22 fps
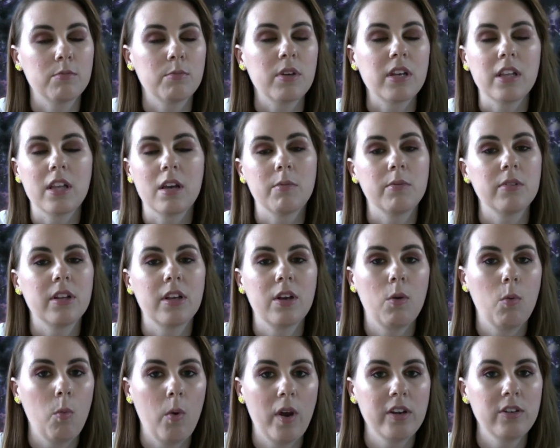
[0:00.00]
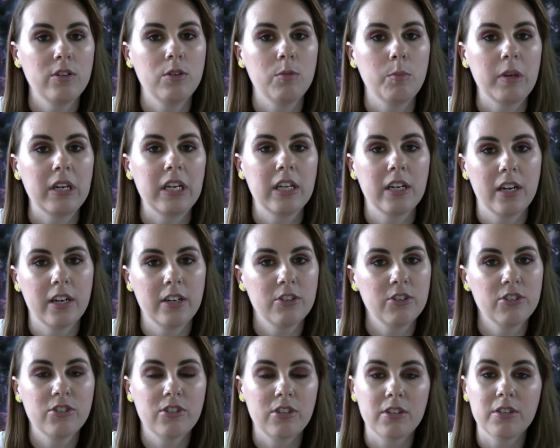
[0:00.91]
me that'd be like way too many and I
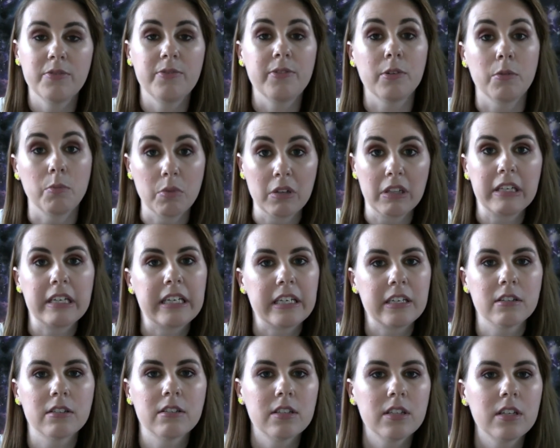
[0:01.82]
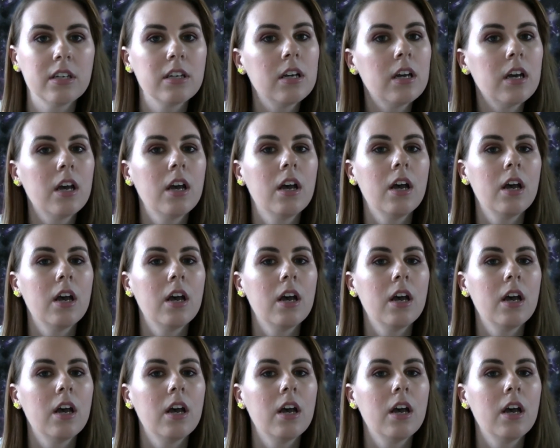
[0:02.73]
just start to feel really guilty